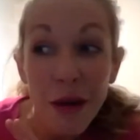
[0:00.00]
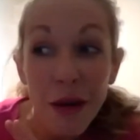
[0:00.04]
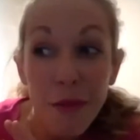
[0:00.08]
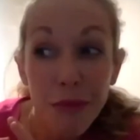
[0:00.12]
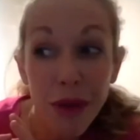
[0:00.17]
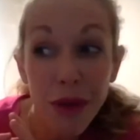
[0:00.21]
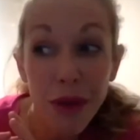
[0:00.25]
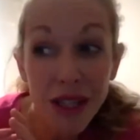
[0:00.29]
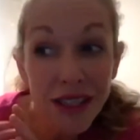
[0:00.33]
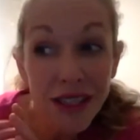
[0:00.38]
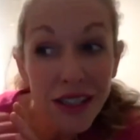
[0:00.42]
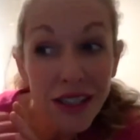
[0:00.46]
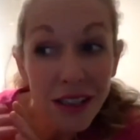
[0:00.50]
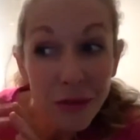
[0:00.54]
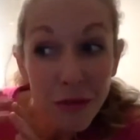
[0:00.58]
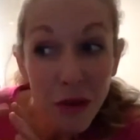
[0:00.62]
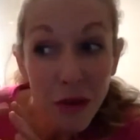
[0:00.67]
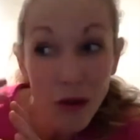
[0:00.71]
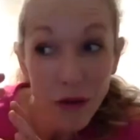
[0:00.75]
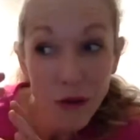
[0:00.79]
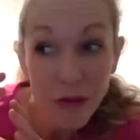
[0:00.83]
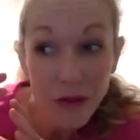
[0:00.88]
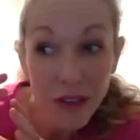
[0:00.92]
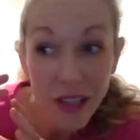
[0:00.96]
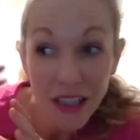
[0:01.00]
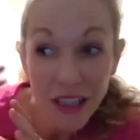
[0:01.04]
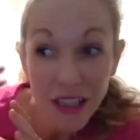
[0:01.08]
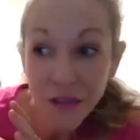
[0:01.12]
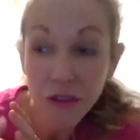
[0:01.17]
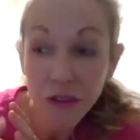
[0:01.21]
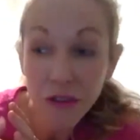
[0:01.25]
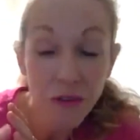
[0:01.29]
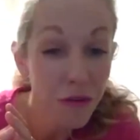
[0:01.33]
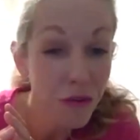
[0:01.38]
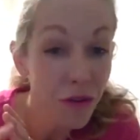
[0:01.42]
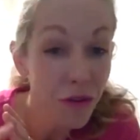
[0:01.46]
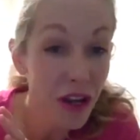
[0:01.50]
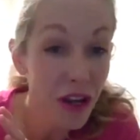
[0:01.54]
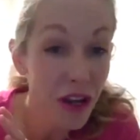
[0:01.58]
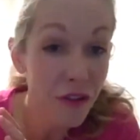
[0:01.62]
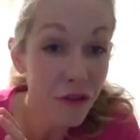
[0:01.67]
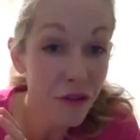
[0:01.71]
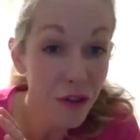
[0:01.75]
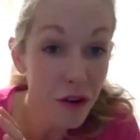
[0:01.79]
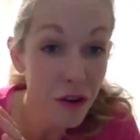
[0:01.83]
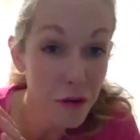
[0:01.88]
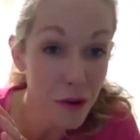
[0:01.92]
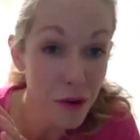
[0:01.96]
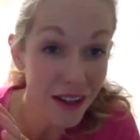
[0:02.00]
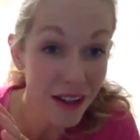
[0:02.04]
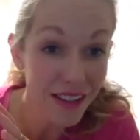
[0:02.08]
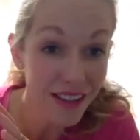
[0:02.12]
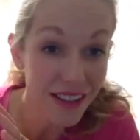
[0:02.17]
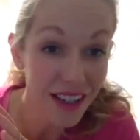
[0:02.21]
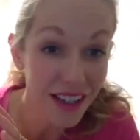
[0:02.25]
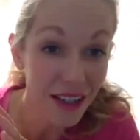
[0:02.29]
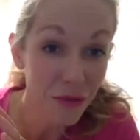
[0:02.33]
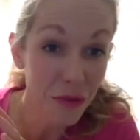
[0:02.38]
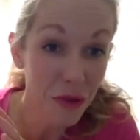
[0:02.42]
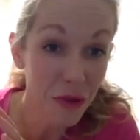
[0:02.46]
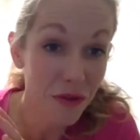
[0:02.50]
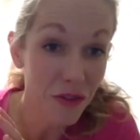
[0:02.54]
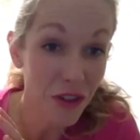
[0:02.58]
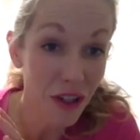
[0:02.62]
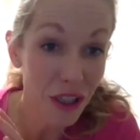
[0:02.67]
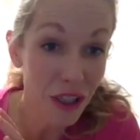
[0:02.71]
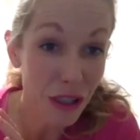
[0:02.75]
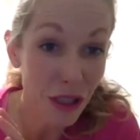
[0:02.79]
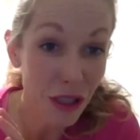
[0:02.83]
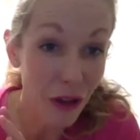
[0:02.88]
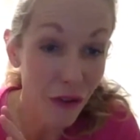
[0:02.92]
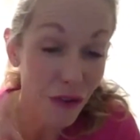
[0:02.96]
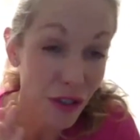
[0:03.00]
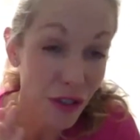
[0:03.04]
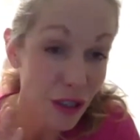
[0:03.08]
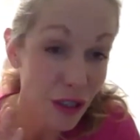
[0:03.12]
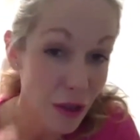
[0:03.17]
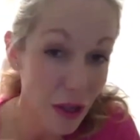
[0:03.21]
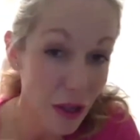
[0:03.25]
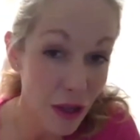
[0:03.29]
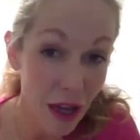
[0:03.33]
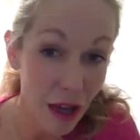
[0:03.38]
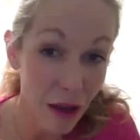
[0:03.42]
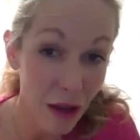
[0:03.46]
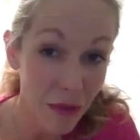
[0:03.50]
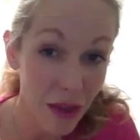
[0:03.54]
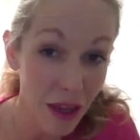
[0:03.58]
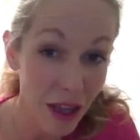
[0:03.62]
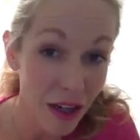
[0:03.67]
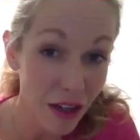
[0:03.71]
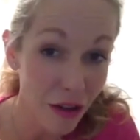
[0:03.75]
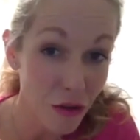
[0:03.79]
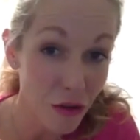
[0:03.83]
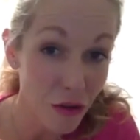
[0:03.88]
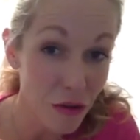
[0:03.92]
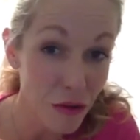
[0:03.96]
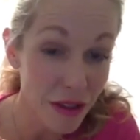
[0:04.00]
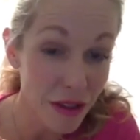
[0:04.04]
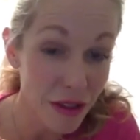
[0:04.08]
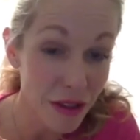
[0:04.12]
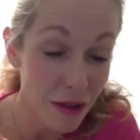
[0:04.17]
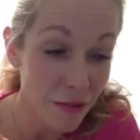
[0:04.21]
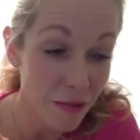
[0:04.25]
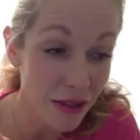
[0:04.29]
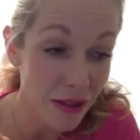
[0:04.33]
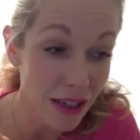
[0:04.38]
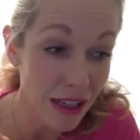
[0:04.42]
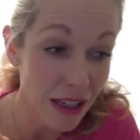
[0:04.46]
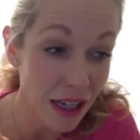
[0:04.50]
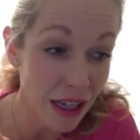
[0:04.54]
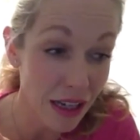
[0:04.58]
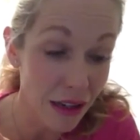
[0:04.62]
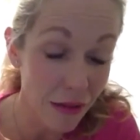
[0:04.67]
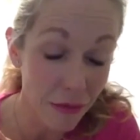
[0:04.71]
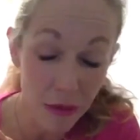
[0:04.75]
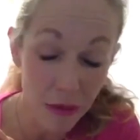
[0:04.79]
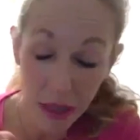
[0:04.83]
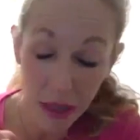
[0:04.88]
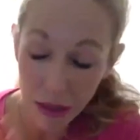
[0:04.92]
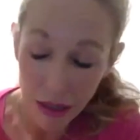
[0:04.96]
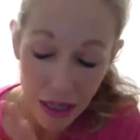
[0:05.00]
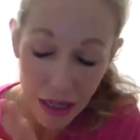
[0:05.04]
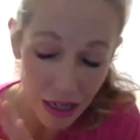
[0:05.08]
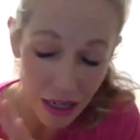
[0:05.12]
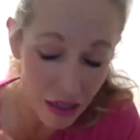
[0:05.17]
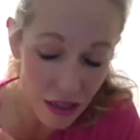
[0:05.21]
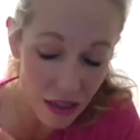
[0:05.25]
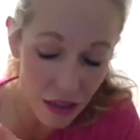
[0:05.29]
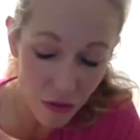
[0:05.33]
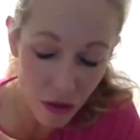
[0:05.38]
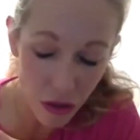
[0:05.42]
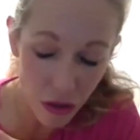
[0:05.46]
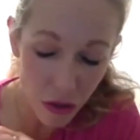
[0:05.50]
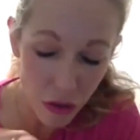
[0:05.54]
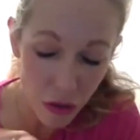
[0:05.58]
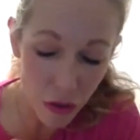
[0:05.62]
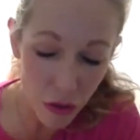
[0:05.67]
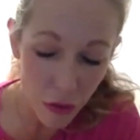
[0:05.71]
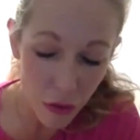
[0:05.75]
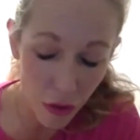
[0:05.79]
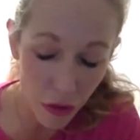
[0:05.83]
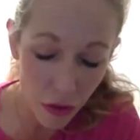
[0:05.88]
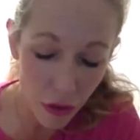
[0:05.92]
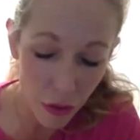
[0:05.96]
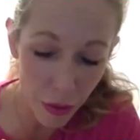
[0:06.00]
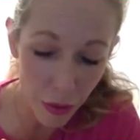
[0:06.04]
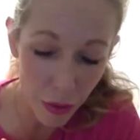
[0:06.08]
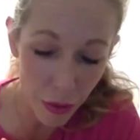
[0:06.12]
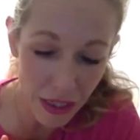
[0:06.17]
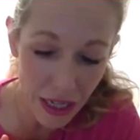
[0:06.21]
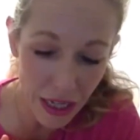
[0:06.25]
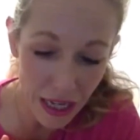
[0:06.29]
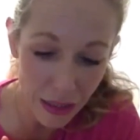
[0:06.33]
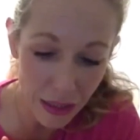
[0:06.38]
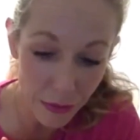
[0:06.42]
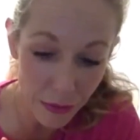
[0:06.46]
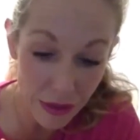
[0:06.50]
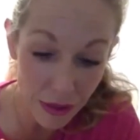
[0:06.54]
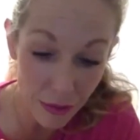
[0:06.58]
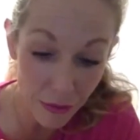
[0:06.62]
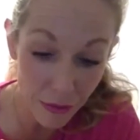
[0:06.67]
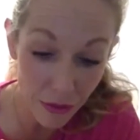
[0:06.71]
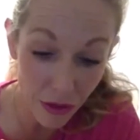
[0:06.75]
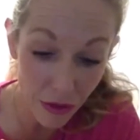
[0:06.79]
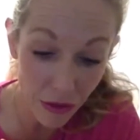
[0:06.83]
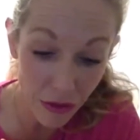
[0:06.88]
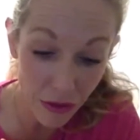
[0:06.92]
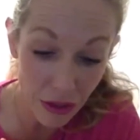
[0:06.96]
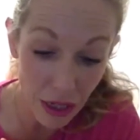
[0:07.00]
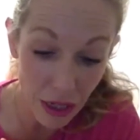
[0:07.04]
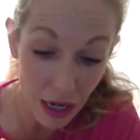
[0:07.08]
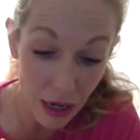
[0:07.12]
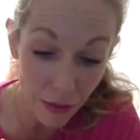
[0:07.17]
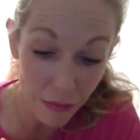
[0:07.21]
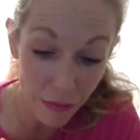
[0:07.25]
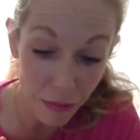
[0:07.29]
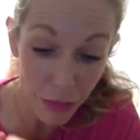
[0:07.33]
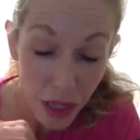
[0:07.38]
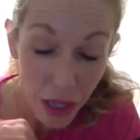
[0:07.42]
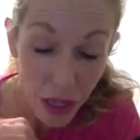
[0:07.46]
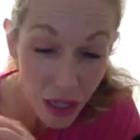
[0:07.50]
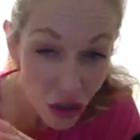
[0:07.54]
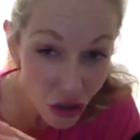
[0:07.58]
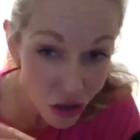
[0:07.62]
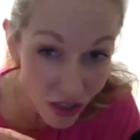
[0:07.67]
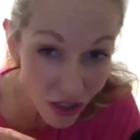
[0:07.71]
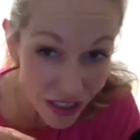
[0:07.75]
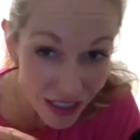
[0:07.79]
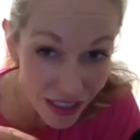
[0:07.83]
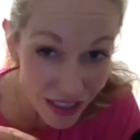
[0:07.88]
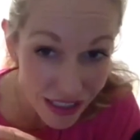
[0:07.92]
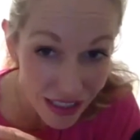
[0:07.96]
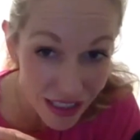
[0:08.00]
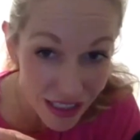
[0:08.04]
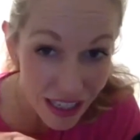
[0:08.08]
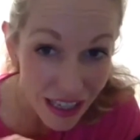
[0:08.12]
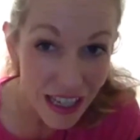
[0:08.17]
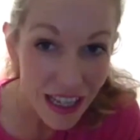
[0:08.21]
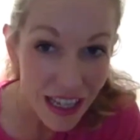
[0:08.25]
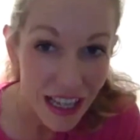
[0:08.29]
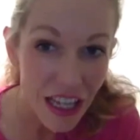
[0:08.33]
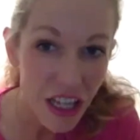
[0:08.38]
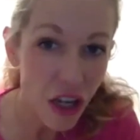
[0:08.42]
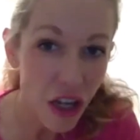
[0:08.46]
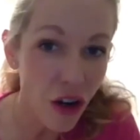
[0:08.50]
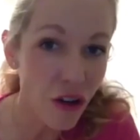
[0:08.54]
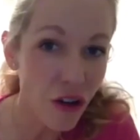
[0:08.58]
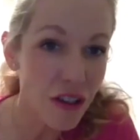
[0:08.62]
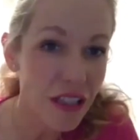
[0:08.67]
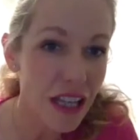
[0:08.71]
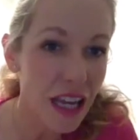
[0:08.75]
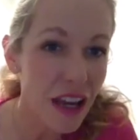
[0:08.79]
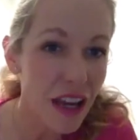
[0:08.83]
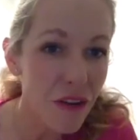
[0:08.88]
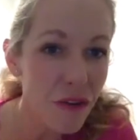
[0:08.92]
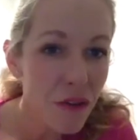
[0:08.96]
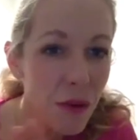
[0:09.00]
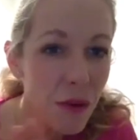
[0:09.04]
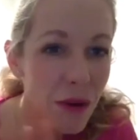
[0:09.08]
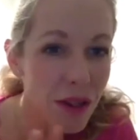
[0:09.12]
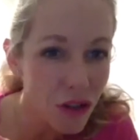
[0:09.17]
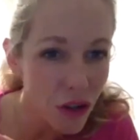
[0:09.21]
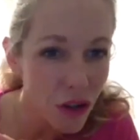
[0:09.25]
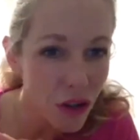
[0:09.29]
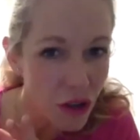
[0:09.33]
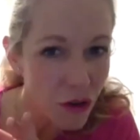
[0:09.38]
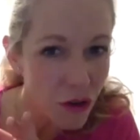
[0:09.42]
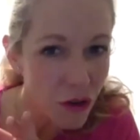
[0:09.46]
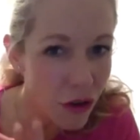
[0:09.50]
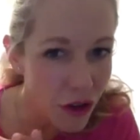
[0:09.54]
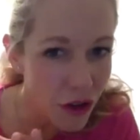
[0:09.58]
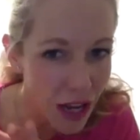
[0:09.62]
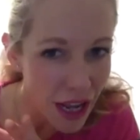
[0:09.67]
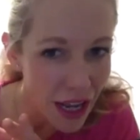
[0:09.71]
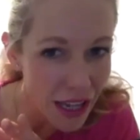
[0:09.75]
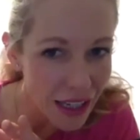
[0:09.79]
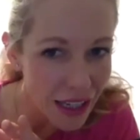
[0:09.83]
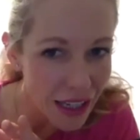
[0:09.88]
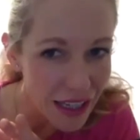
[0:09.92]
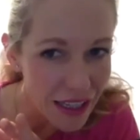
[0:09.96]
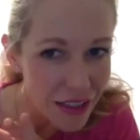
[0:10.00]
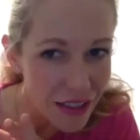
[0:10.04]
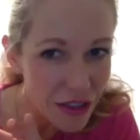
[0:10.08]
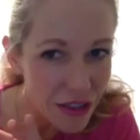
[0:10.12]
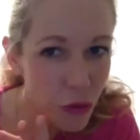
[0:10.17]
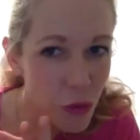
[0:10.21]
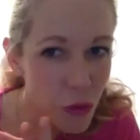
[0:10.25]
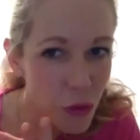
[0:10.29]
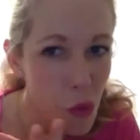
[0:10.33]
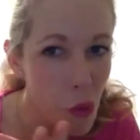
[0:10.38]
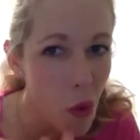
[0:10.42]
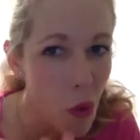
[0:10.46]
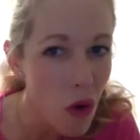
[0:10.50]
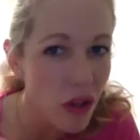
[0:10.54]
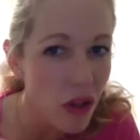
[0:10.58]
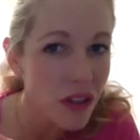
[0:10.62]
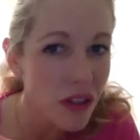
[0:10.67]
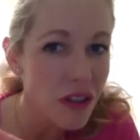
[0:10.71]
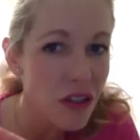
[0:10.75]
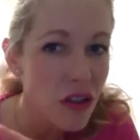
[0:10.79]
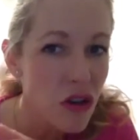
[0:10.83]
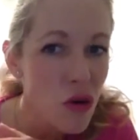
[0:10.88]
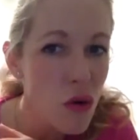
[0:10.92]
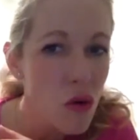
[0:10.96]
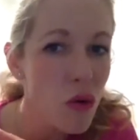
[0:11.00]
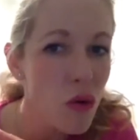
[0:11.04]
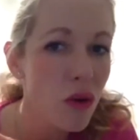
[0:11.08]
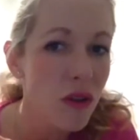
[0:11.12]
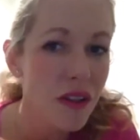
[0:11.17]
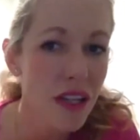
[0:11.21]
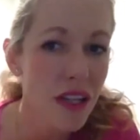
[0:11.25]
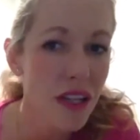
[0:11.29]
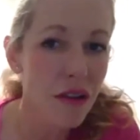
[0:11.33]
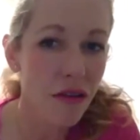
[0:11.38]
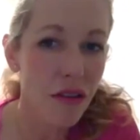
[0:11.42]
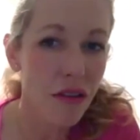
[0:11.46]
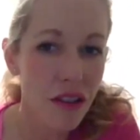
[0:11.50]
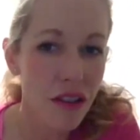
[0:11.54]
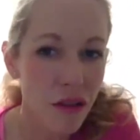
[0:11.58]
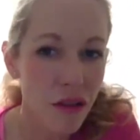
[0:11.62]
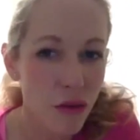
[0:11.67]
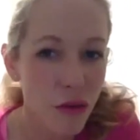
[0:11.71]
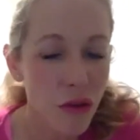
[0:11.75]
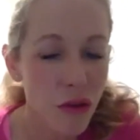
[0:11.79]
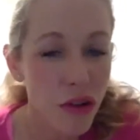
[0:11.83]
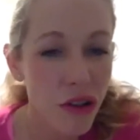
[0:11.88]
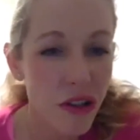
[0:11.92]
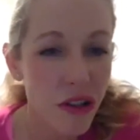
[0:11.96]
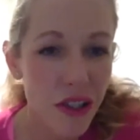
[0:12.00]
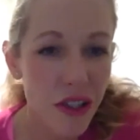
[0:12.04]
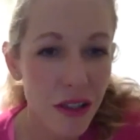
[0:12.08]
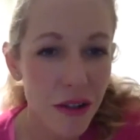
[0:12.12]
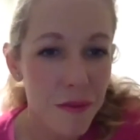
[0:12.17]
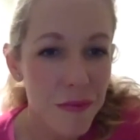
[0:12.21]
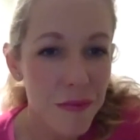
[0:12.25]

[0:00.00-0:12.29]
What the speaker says: business models are different for everyone, and I've just had a call with someone, an interview on the podcast with someone on Pinterest. So everyone's got their own alley. So what's your secret sauce?